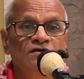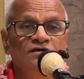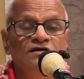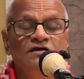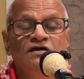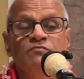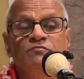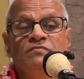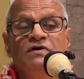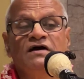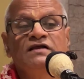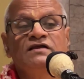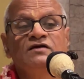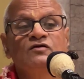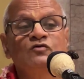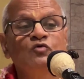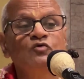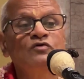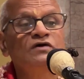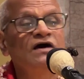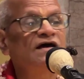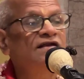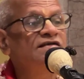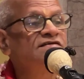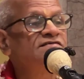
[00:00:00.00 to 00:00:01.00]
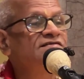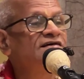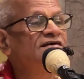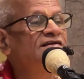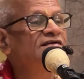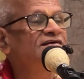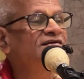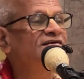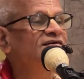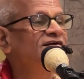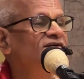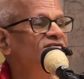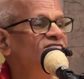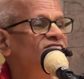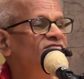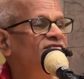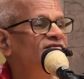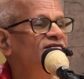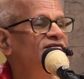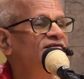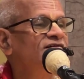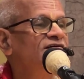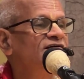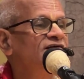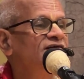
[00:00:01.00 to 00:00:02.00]
He very good answer he gave.
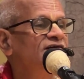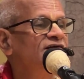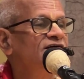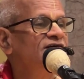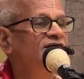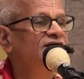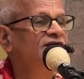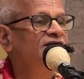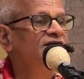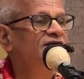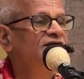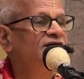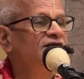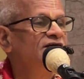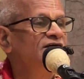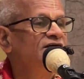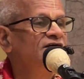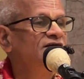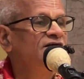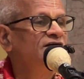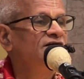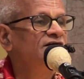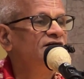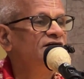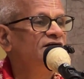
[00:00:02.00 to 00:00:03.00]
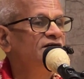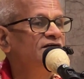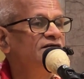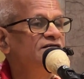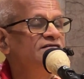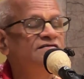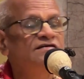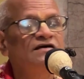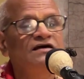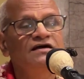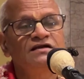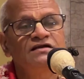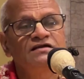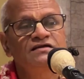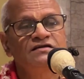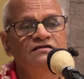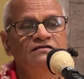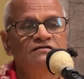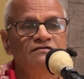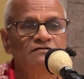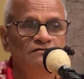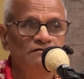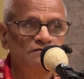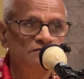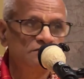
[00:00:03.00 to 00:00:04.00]
He
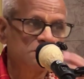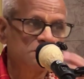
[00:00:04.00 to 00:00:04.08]
said,